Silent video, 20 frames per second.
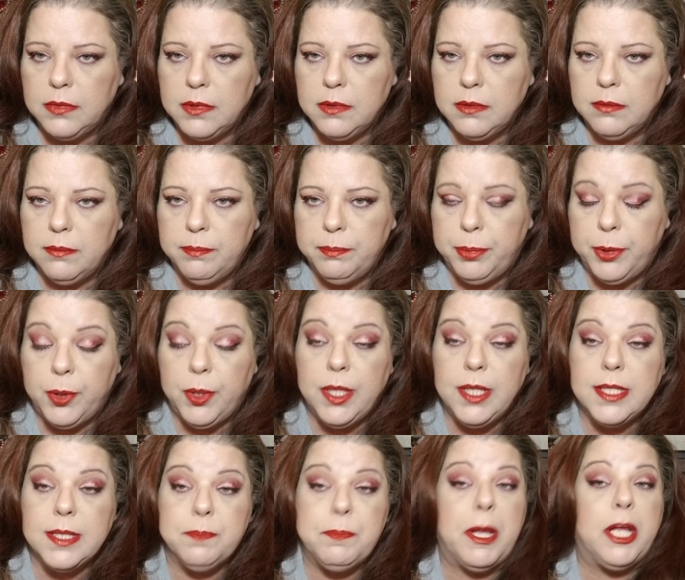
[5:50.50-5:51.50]
beauty
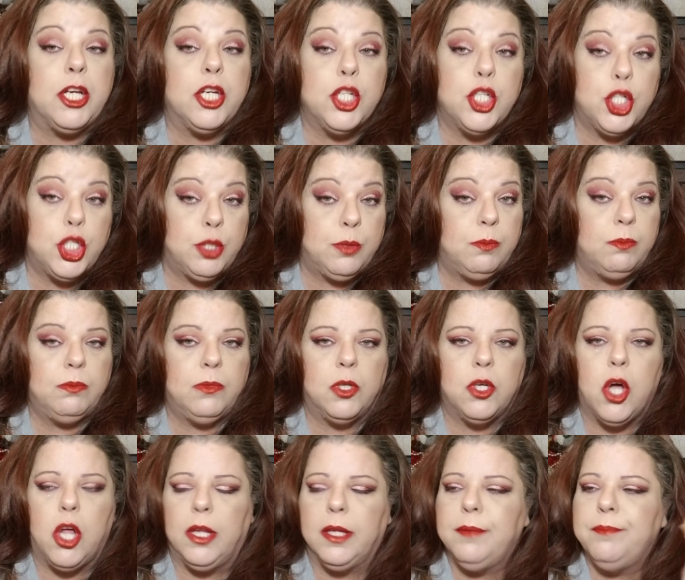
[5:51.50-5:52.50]
sponge, we'll
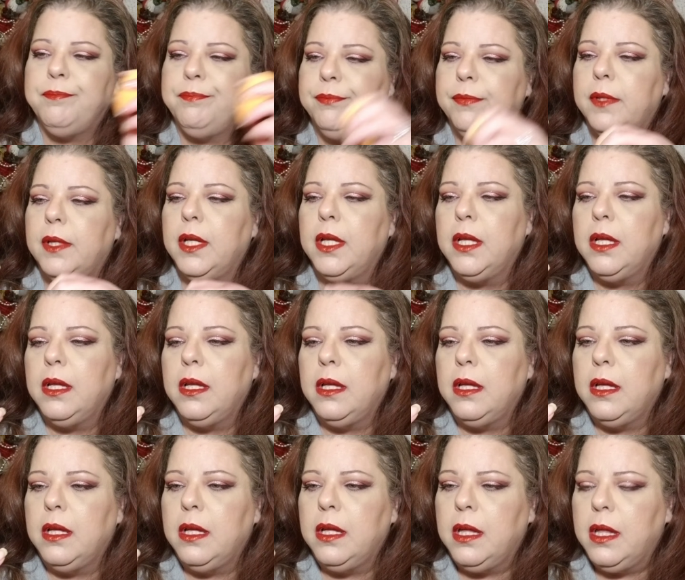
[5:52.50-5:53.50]
call it.
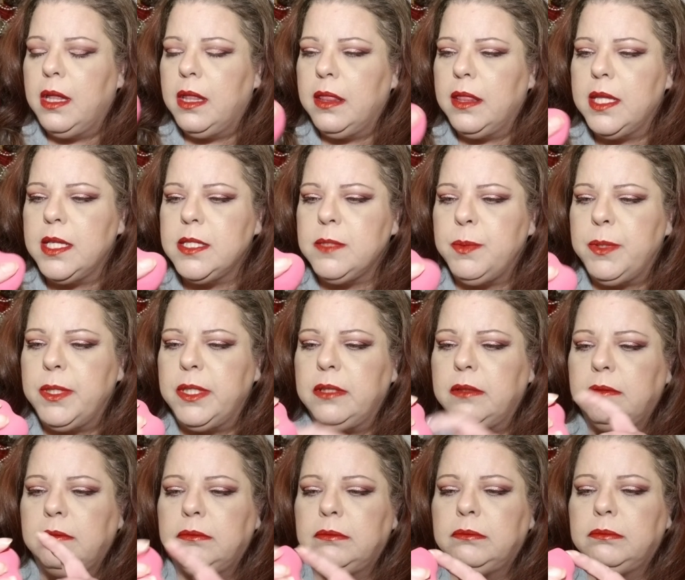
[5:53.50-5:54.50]
This one,
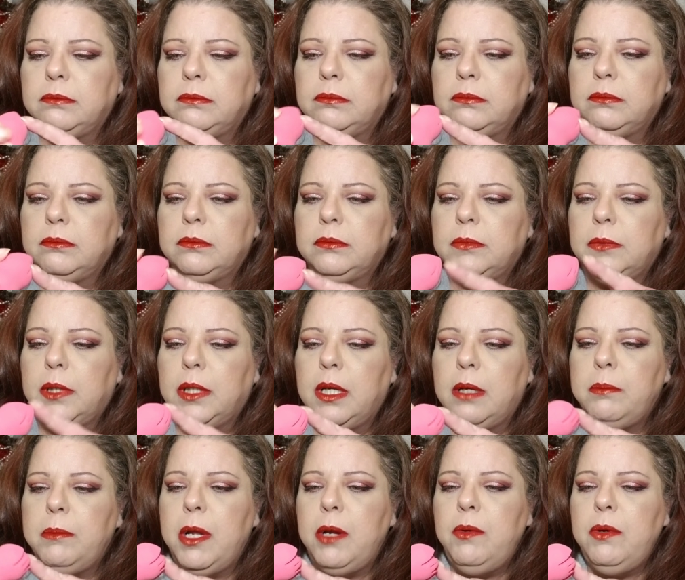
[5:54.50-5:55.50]
I'm
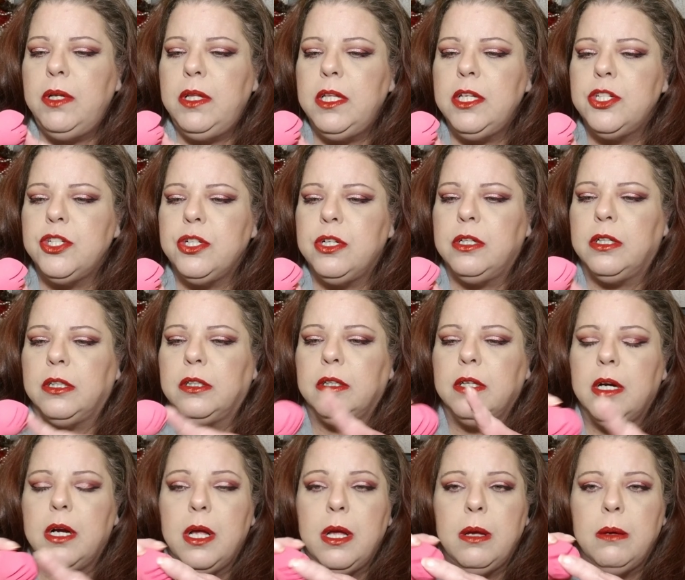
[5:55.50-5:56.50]
not really sure,
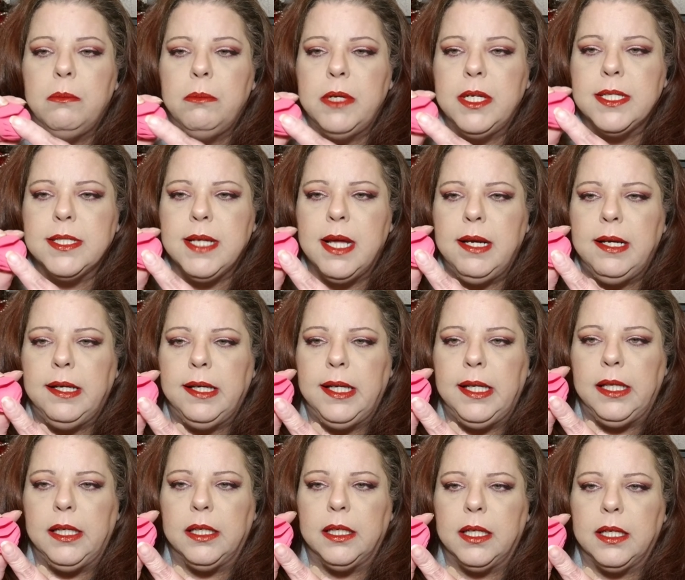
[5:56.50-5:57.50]
but it's kind of neat.
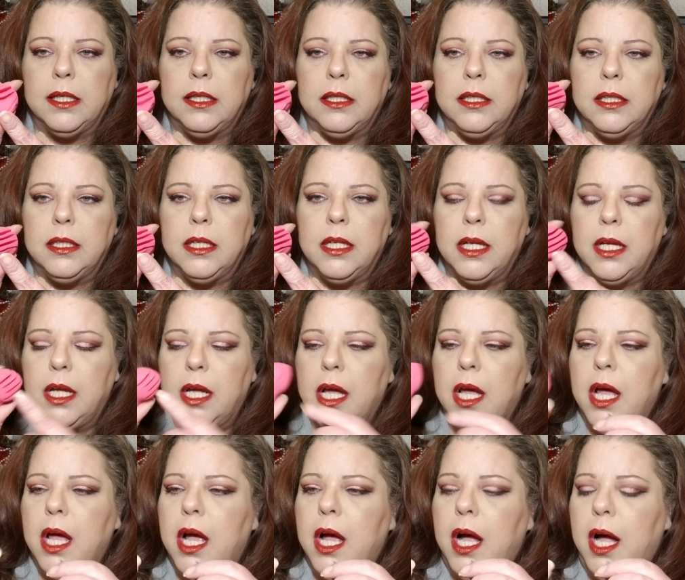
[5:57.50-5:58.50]

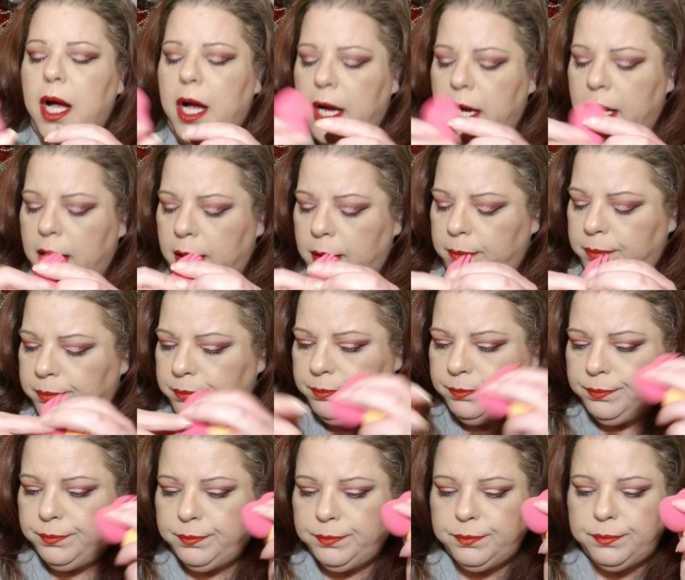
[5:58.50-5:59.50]
And
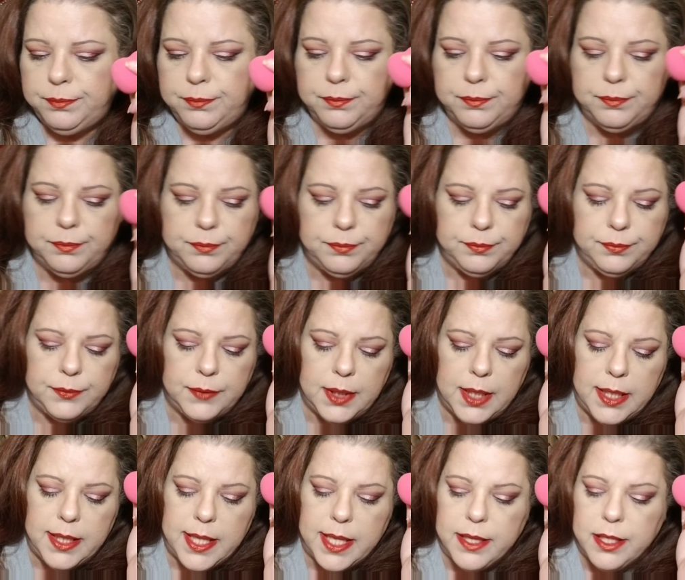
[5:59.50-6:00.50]

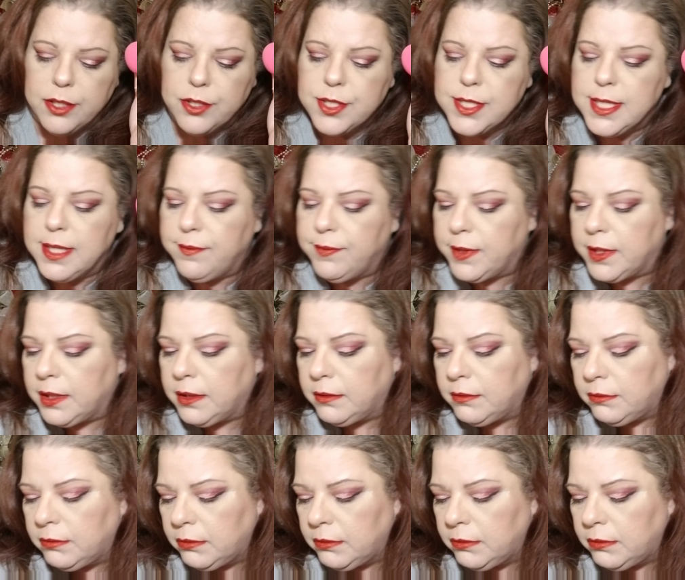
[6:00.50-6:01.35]
then there's even,